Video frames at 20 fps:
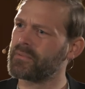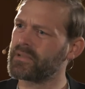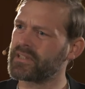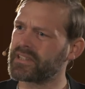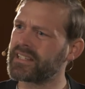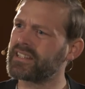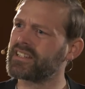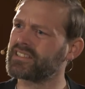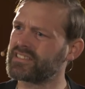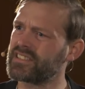No,
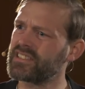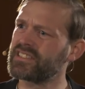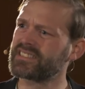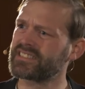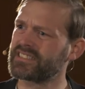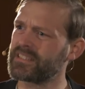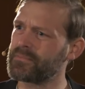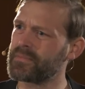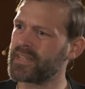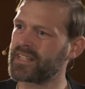but the
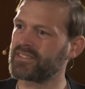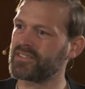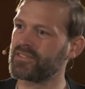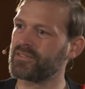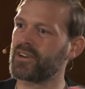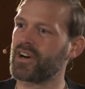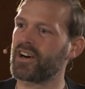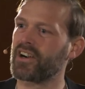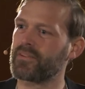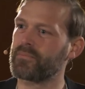system that
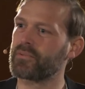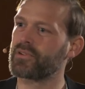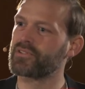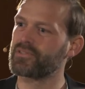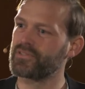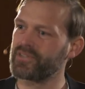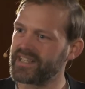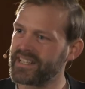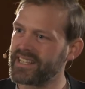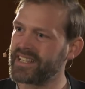you are
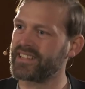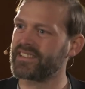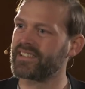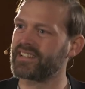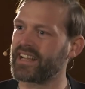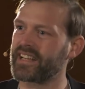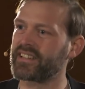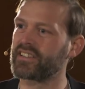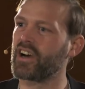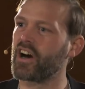portraying,
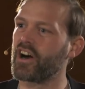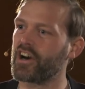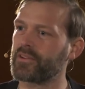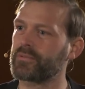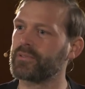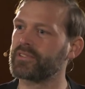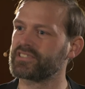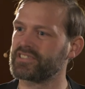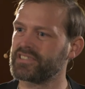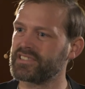the
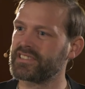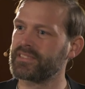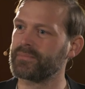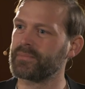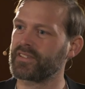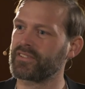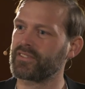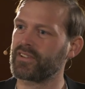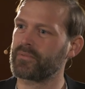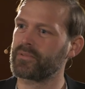art world
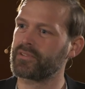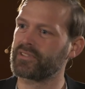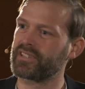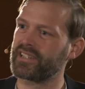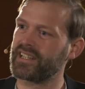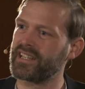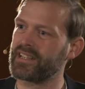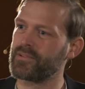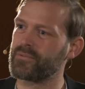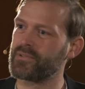system that you are
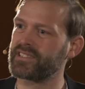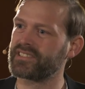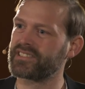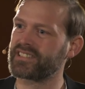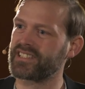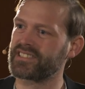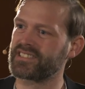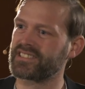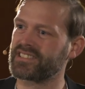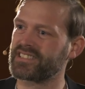portraying,
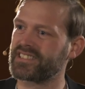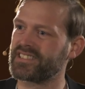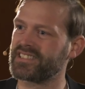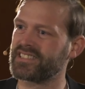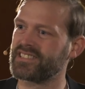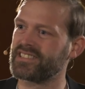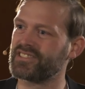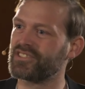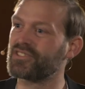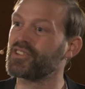with
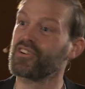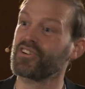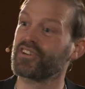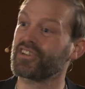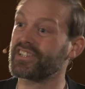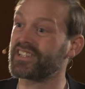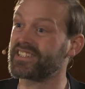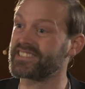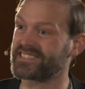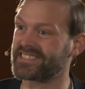such
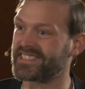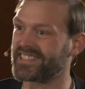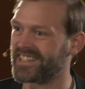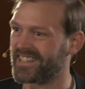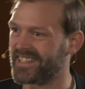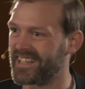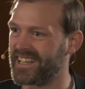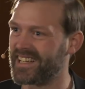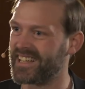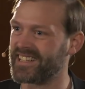joy
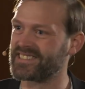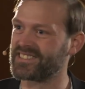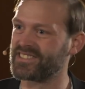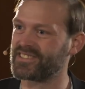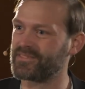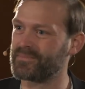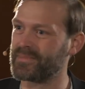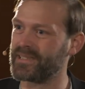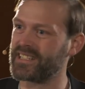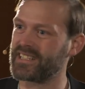still, as
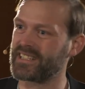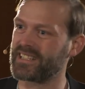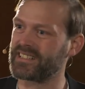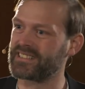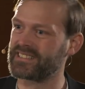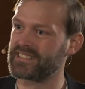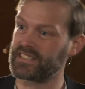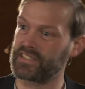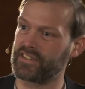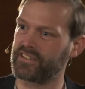you're being
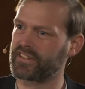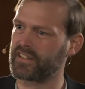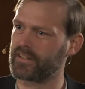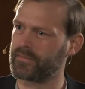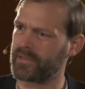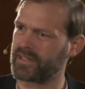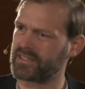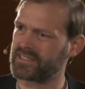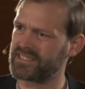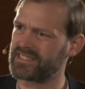
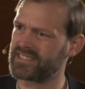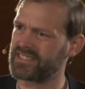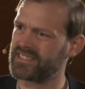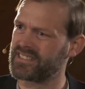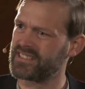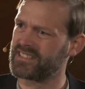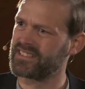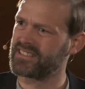satirical about it.